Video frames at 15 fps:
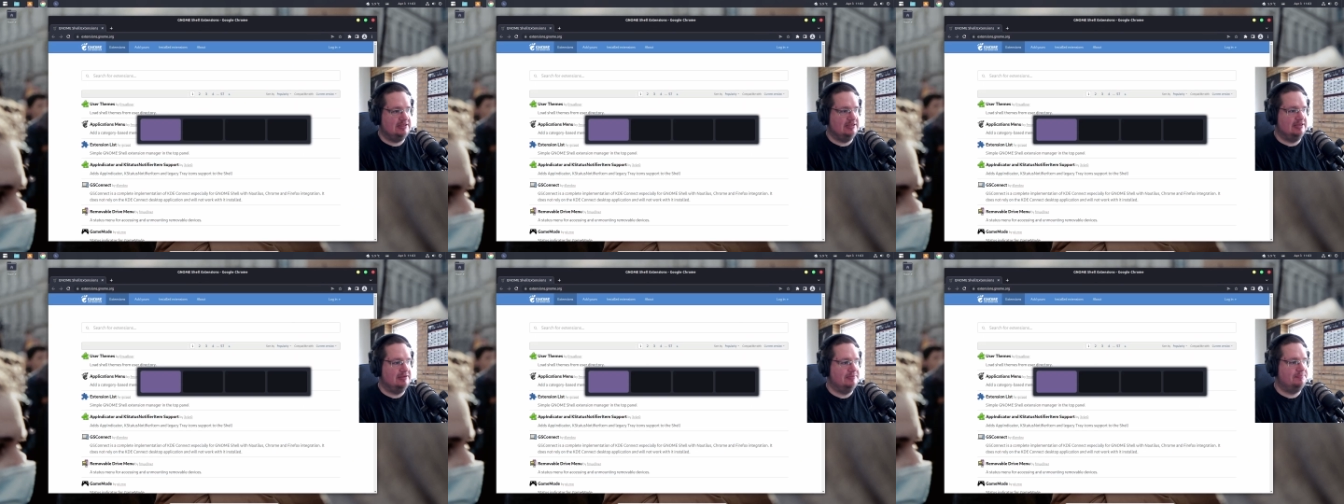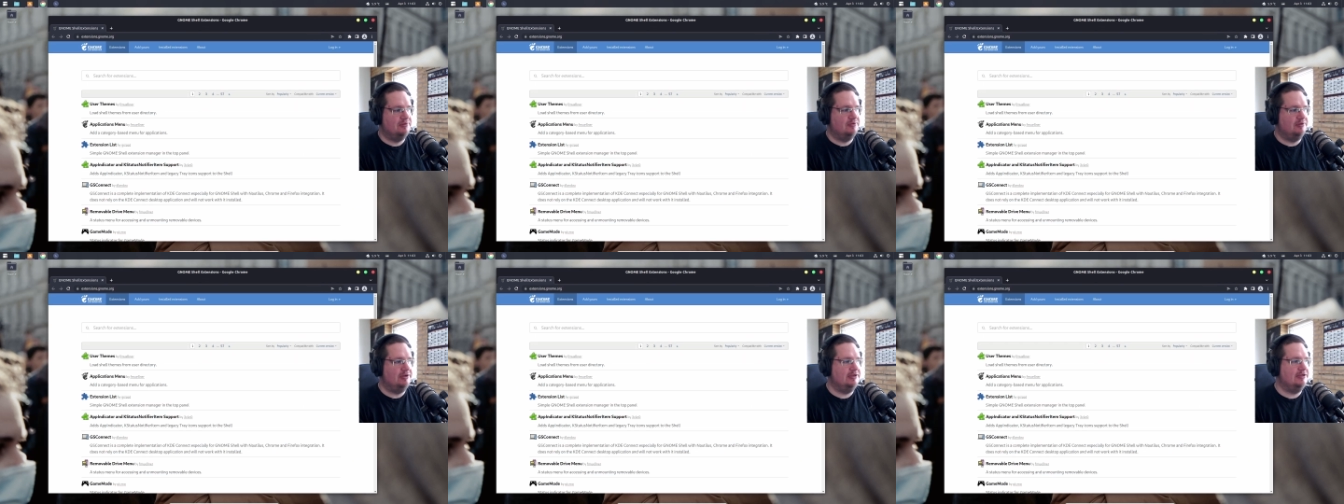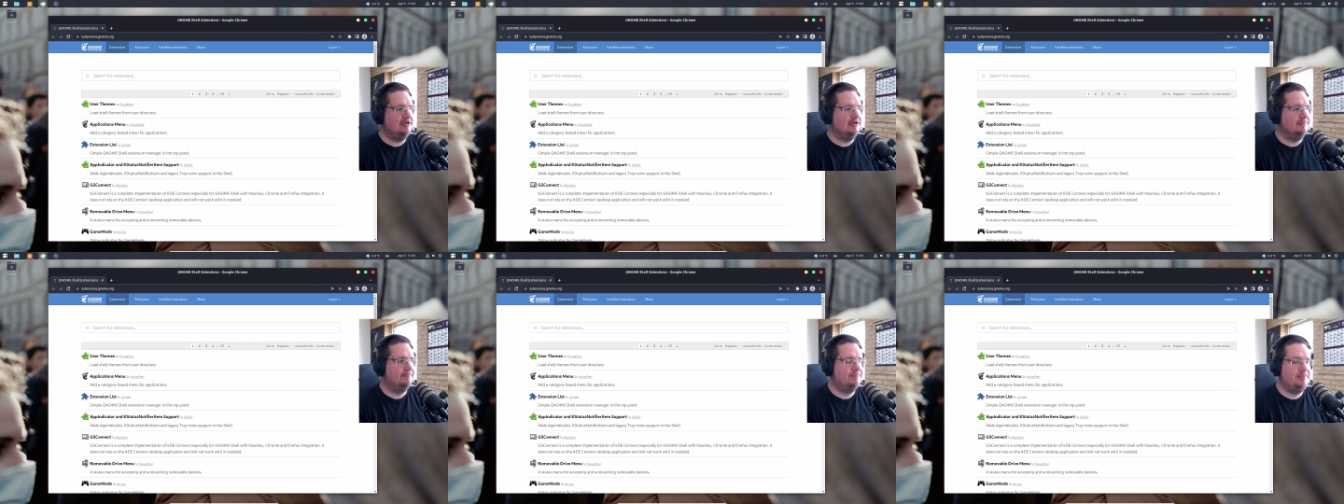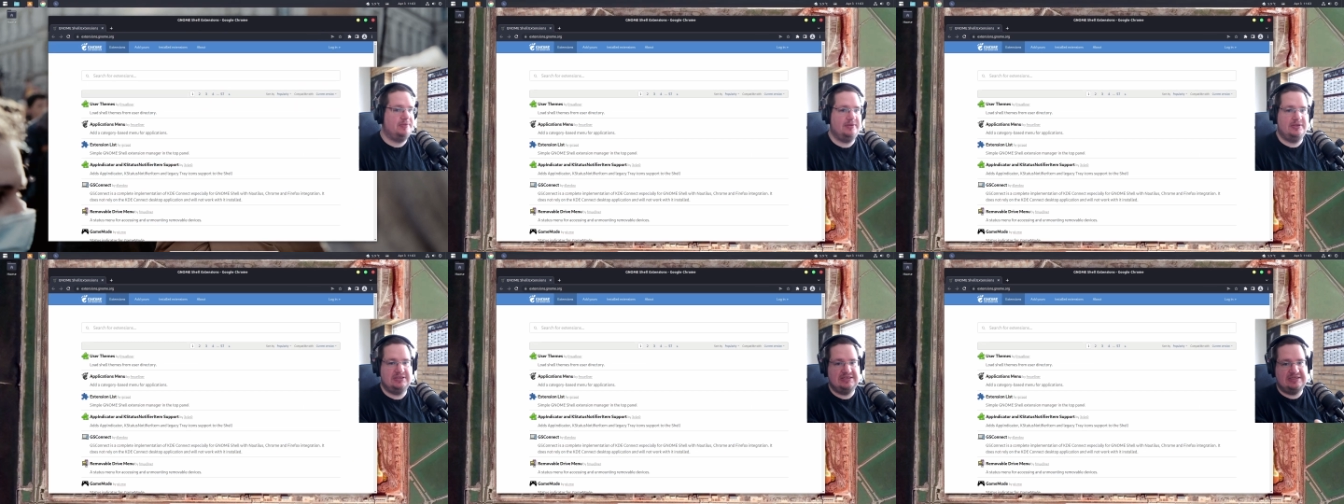uh, point here
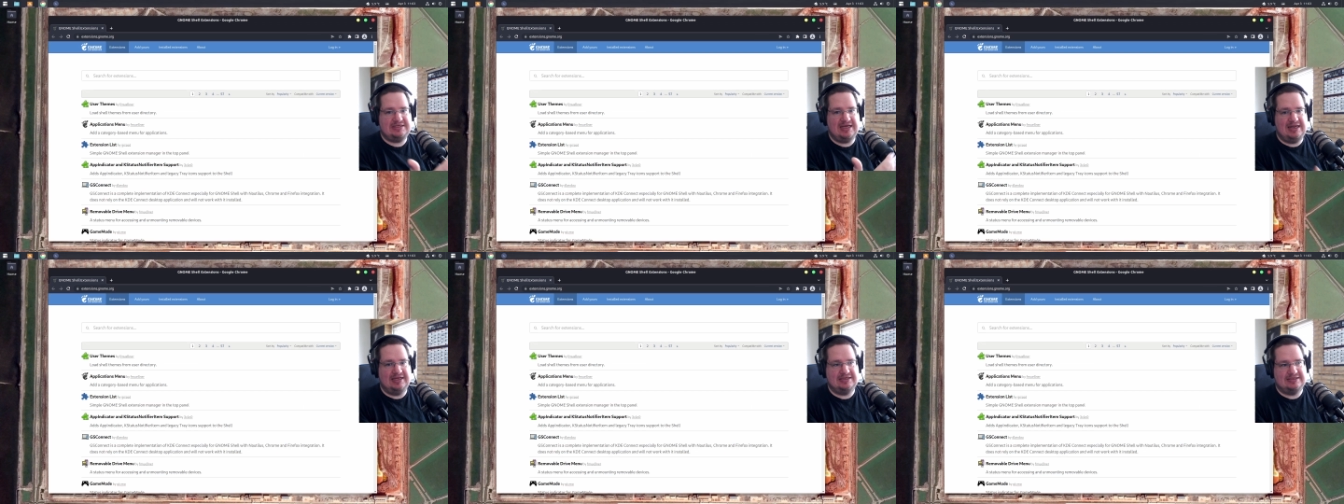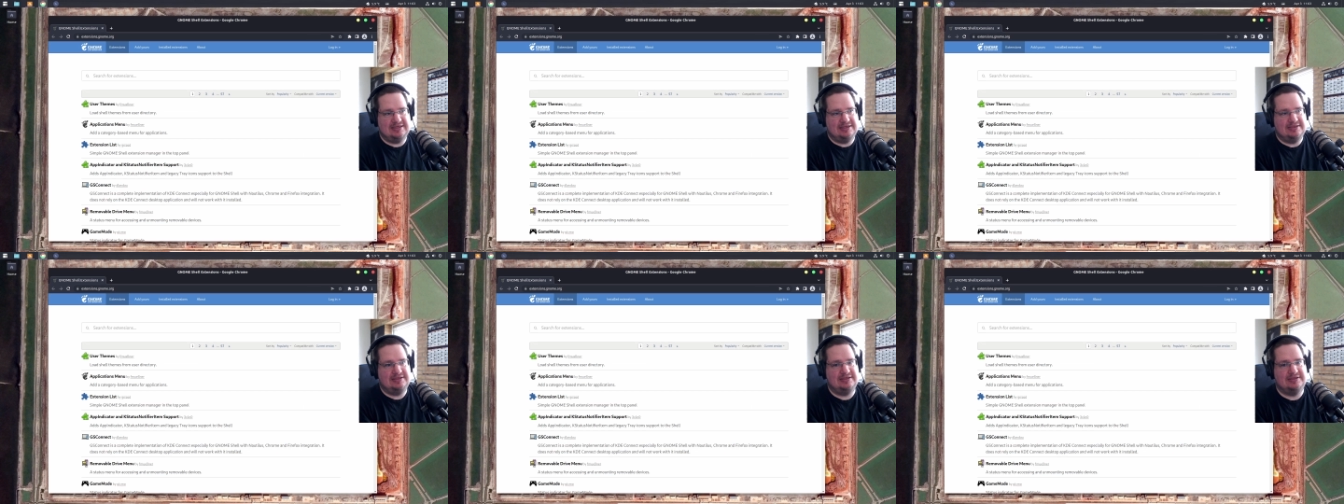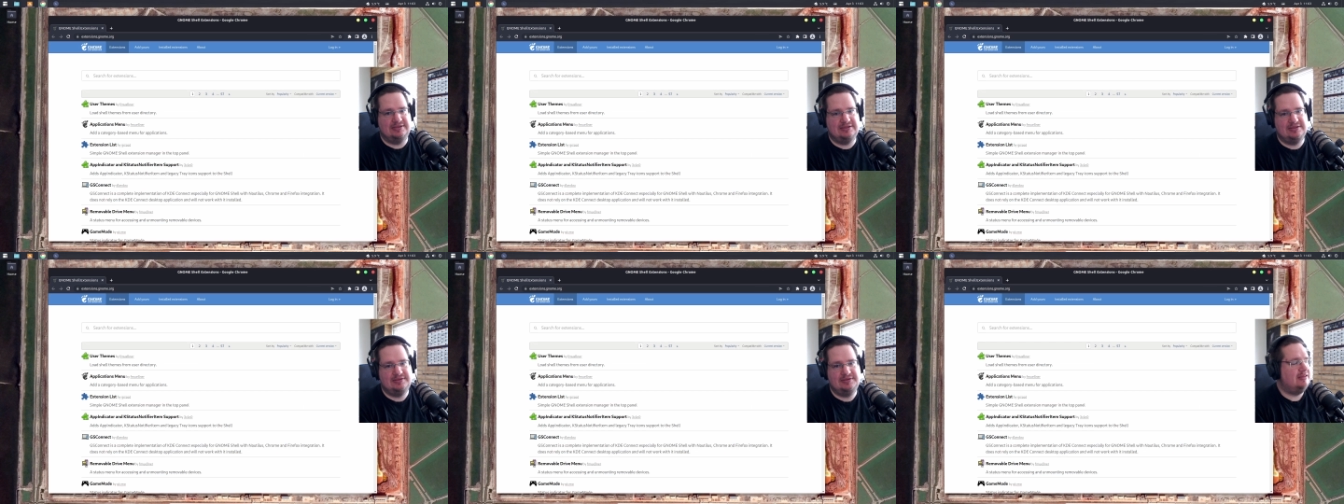shell extensions.